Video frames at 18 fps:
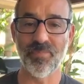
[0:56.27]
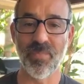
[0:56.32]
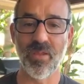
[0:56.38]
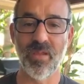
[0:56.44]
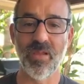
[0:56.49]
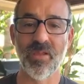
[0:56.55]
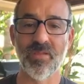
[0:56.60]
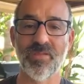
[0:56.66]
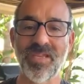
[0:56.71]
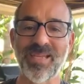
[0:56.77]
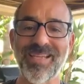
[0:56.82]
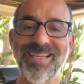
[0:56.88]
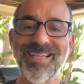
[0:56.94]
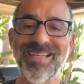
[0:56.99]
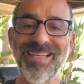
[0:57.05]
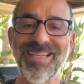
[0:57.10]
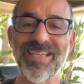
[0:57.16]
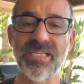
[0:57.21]
The
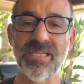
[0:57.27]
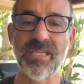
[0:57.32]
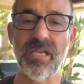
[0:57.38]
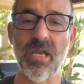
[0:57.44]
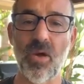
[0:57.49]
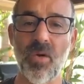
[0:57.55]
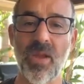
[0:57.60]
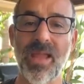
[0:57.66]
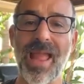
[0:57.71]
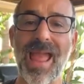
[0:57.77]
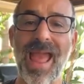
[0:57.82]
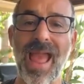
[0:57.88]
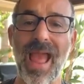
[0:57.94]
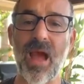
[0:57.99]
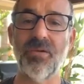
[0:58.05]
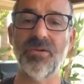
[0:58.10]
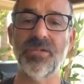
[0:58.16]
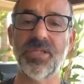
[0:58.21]
key to knowing
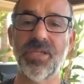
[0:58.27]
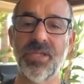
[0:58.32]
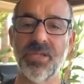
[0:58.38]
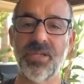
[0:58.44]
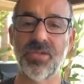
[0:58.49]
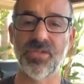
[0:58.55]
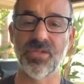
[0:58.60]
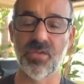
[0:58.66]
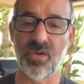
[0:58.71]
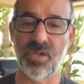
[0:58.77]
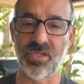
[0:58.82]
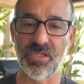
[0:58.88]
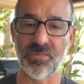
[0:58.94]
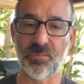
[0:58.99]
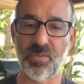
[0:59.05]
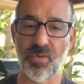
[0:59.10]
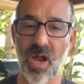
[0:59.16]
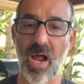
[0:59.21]
how to use oils
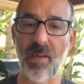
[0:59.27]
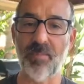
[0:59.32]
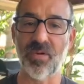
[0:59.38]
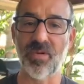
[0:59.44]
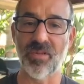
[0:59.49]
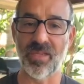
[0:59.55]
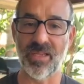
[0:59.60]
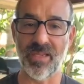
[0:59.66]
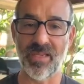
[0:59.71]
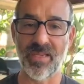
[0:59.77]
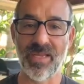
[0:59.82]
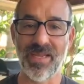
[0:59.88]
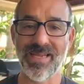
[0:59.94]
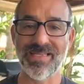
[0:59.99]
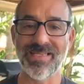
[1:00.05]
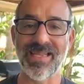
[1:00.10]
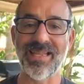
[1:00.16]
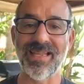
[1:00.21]
properly
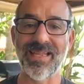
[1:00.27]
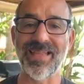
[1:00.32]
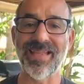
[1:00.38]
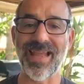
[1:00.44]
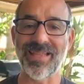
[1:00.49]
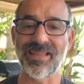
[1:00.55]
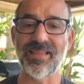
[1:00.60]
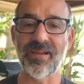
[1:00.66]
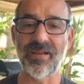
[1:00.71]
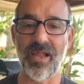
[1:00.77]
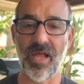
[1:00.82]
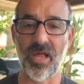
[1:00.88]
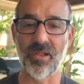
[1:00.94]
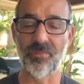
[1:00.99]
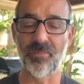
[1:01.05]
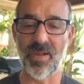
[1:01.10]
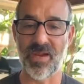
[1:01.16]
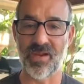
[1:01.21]
to get their
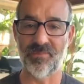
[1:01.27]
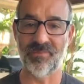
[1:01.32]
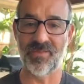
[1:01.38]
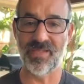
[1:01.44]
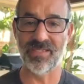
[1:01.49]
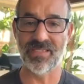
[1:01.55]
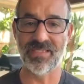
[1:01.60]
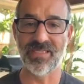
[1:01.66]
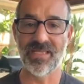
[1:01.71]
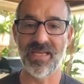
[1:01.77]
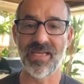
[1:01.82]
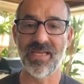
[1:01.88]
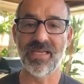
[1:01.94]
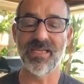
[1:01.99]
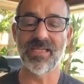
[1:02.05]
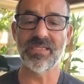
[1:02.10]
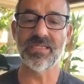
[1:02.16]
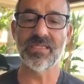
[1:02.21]
health benefits
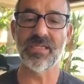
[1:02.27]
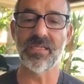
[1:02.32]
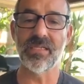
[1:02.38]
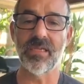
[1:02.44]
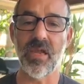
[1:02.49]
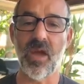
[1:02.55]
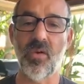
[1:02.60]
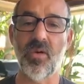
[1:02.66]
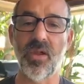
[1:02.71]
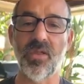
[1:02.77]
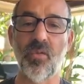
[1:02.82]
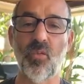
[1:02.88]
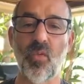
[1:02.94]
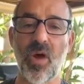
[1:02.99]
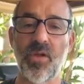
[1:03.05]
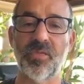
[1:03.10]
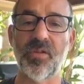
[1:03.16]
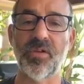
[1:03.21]
is to knowing
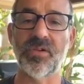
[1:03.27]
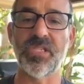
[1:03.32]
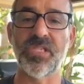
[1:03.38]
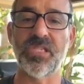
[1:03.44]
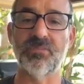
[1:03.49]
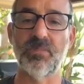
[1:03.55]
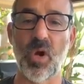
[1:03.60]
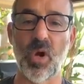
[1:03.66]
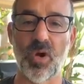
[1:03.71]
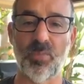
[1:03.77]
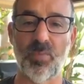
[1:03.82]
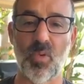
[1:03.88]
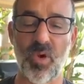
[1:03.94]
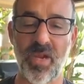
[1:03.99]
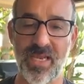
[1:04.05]
what their smoke point